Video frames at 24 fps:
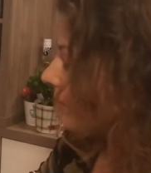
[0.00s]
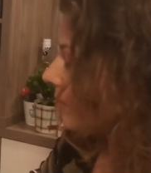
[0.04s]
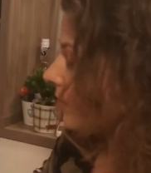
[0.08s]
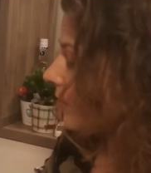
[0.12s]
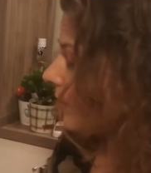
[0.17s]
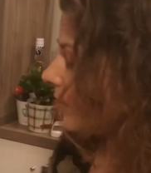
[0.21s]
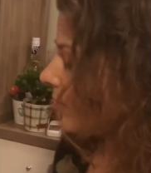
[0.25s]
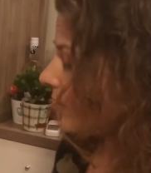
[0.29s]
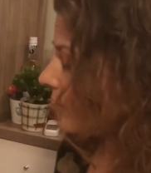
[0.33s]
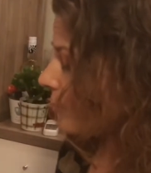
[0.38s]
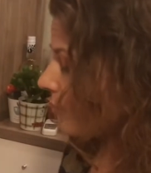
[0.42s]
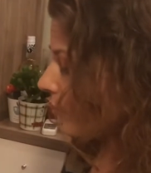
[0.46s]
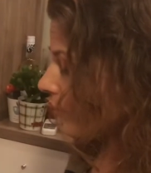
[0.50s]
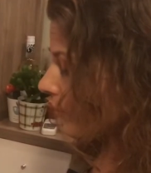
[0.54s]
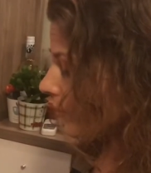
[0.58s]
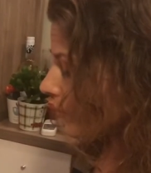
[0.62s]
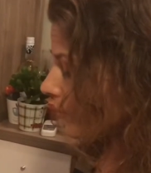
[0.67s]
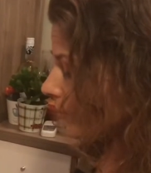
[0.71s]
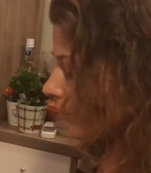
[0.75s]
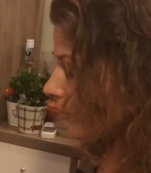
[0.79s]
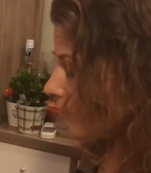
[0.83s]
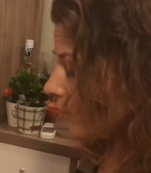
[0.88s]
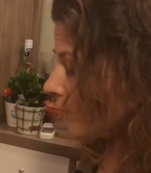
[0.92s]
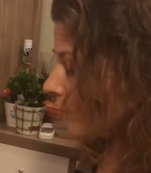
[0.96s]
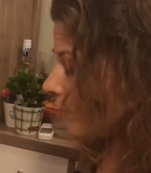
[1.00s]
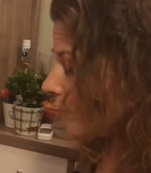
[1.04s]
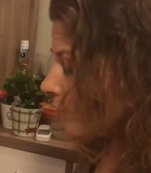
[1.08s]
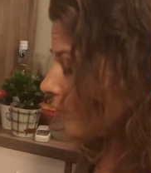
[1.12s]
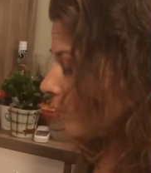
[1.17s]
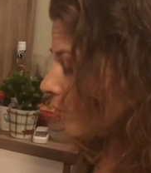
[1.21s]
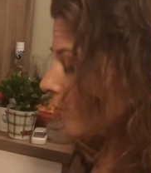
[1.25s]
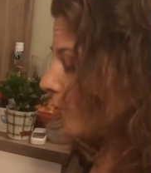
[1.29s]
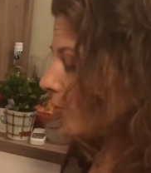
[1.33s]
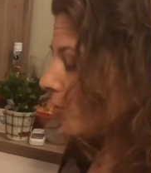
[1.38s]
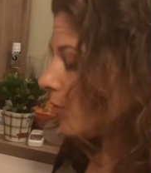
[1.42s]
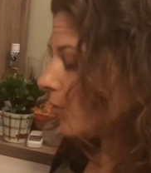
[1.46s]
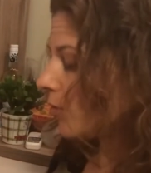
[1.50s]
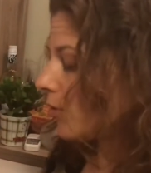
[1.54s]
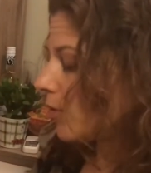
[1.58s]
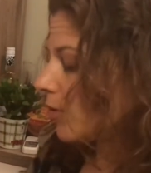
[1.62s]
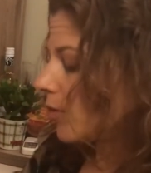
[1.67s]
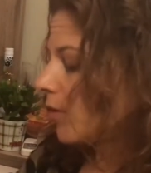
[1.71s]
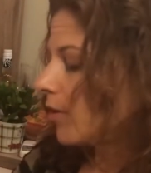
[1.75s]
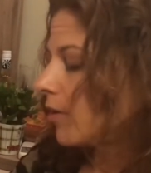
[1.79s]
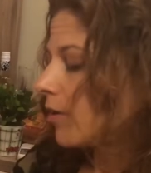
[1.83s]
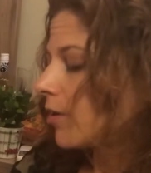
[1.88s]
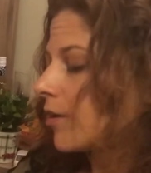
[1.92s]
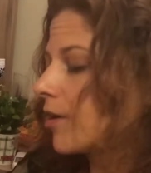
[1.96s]
in order to
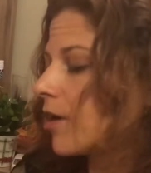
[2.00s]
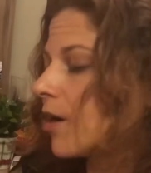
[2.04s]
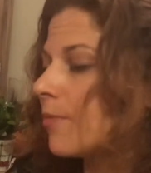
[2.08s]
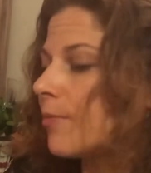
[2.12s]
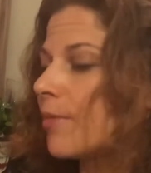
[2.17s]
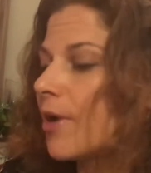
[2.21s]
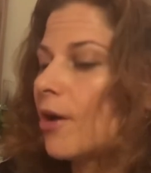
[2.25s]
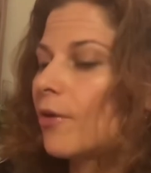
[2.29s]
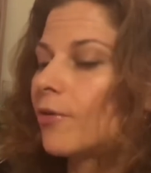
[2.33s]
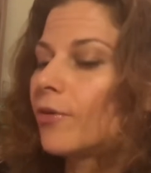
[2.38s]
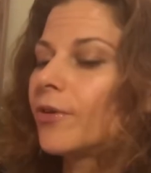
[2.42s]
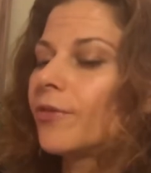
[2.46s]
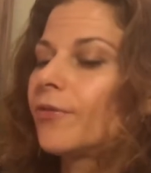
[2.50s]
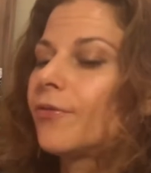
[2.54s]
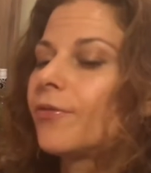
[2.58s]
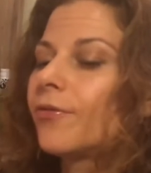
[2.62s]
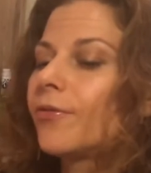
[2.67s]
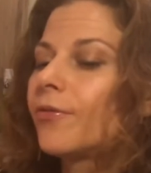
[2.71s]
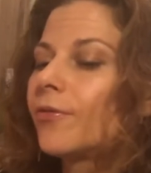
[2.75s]
come out of